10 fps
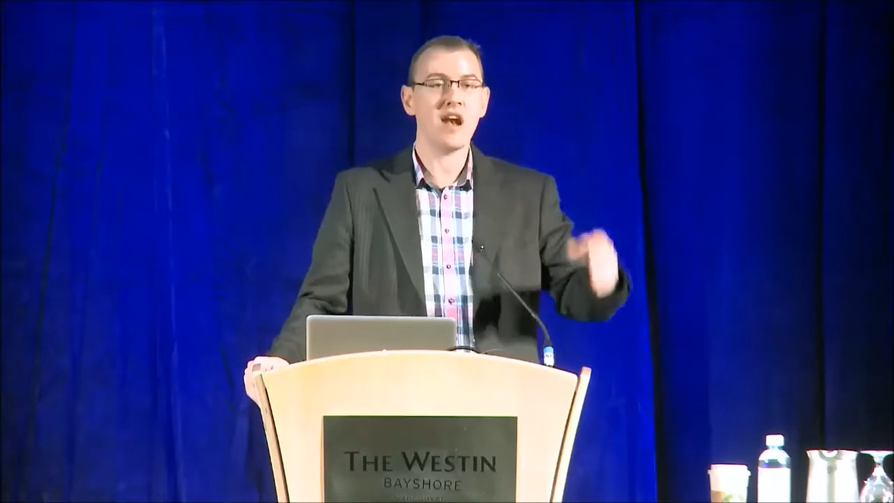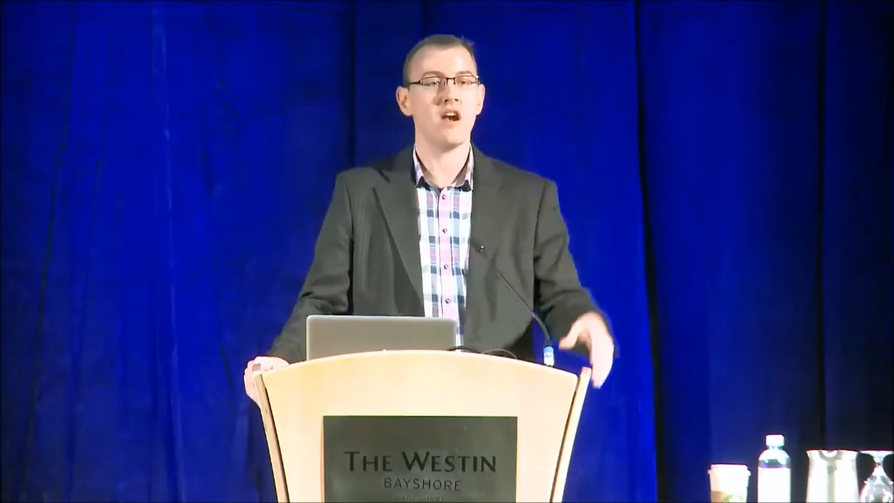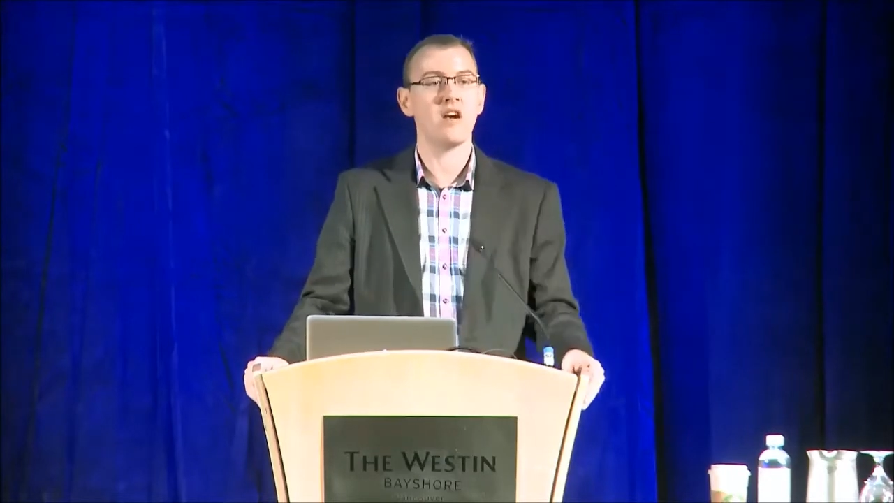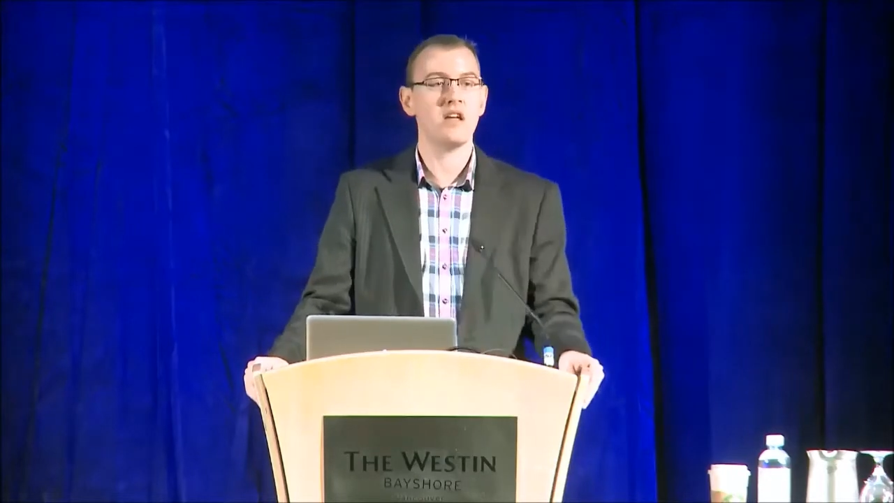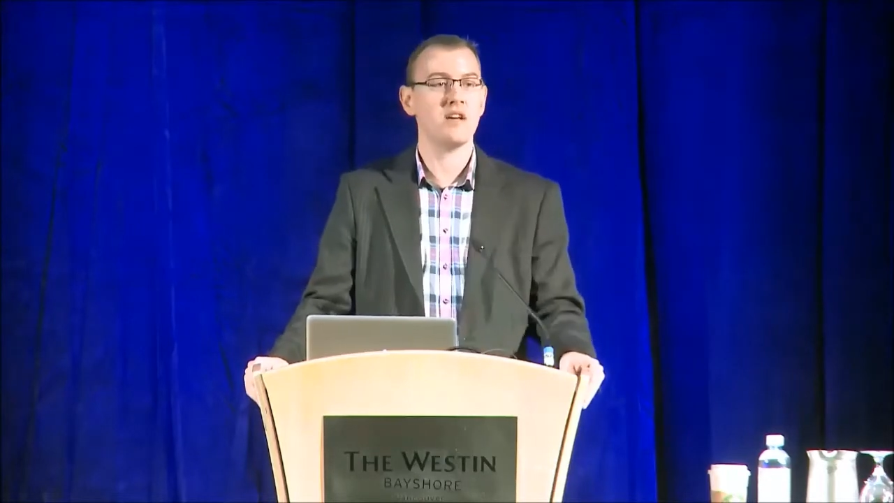
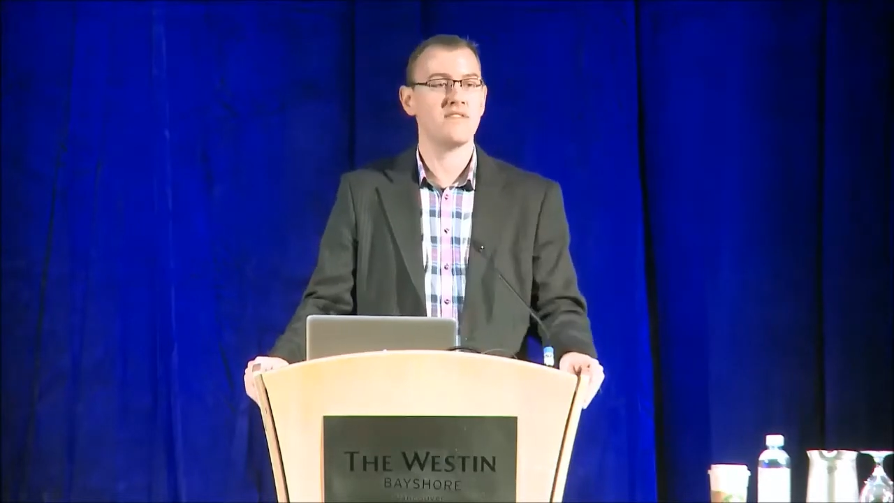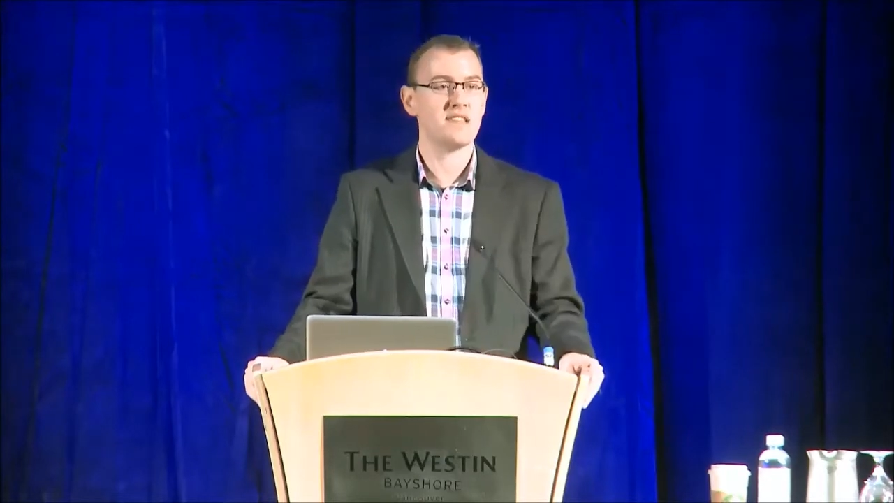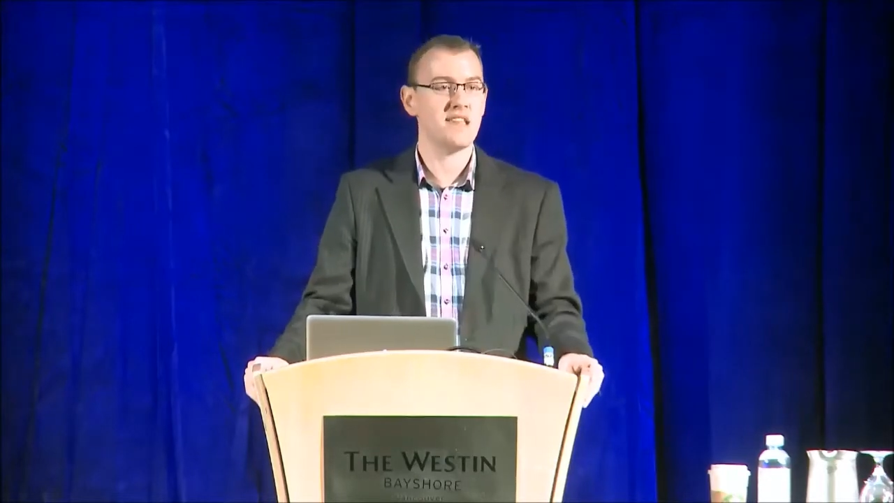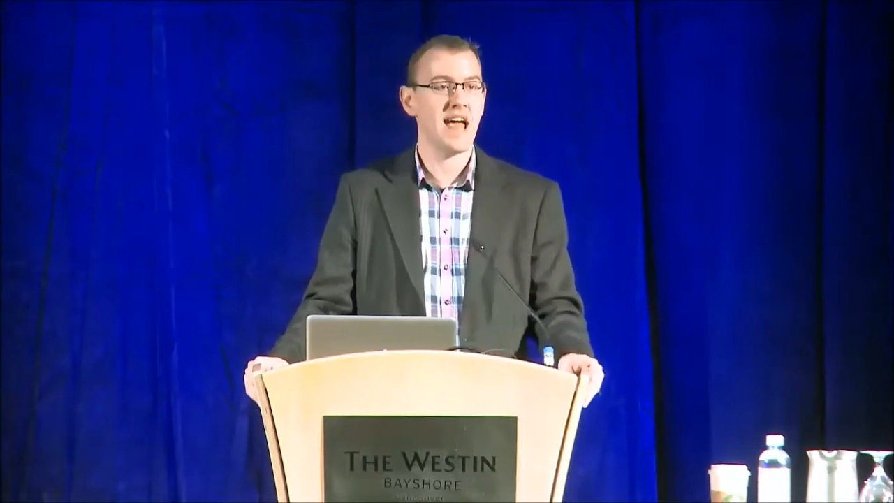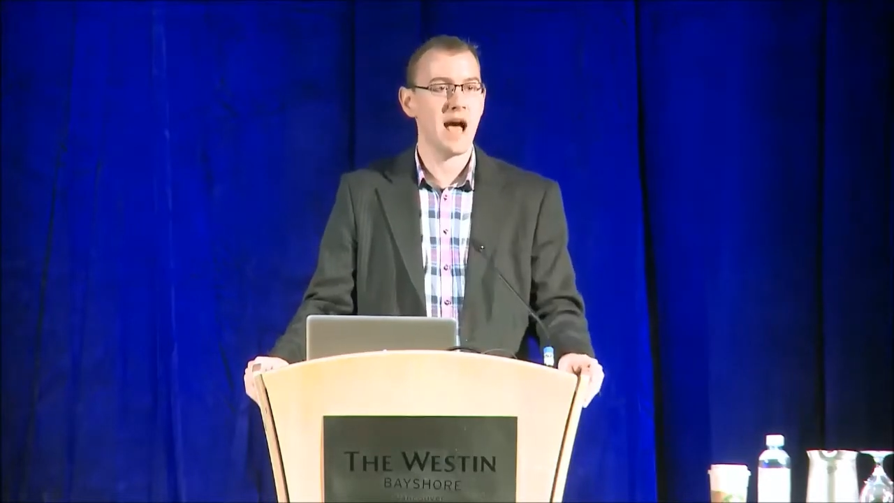area of
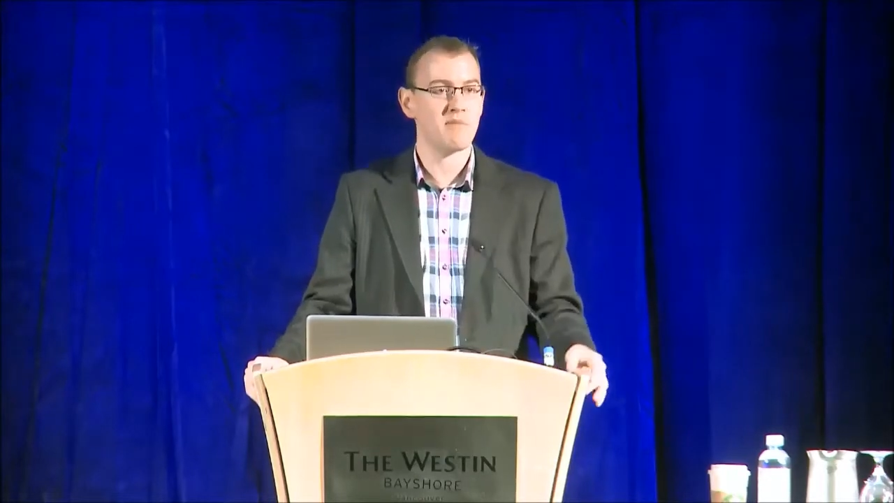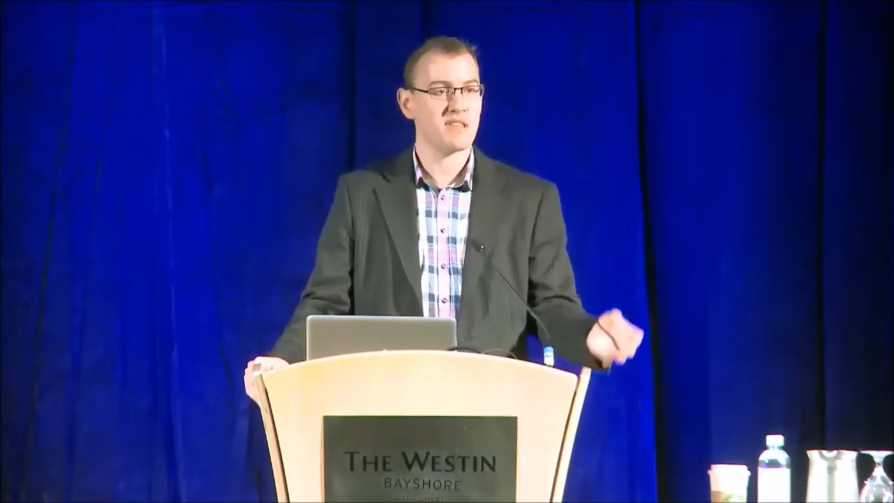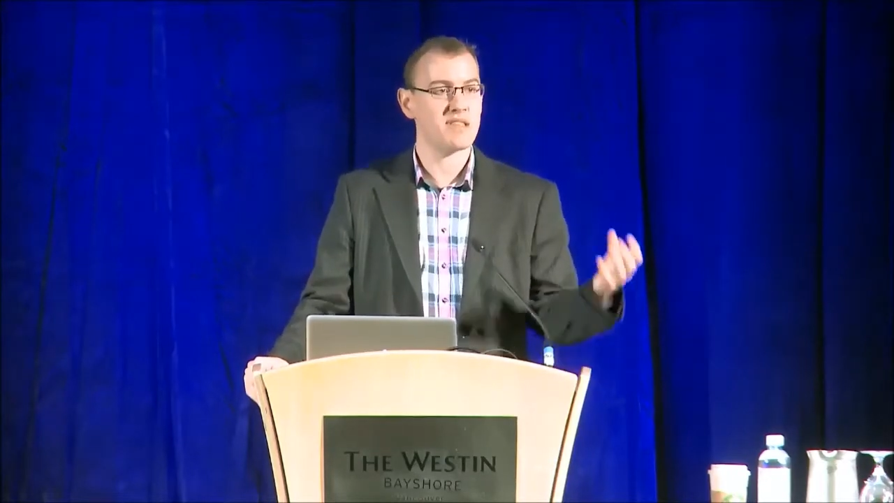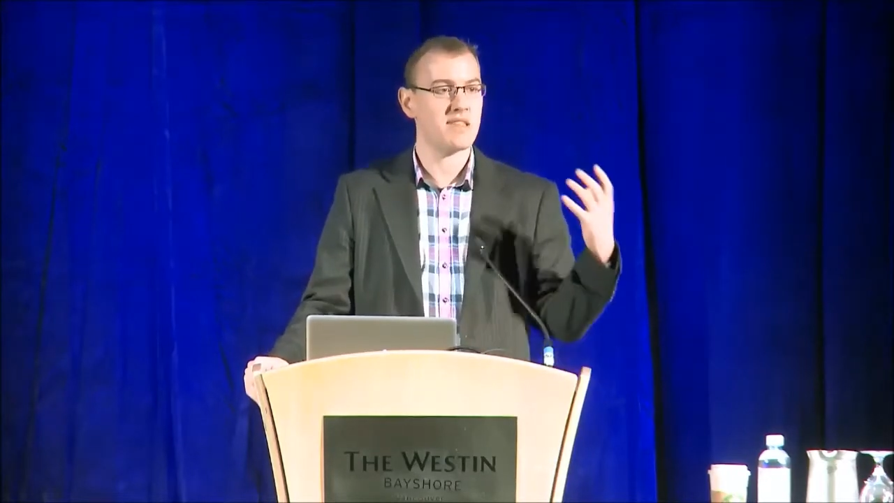synapses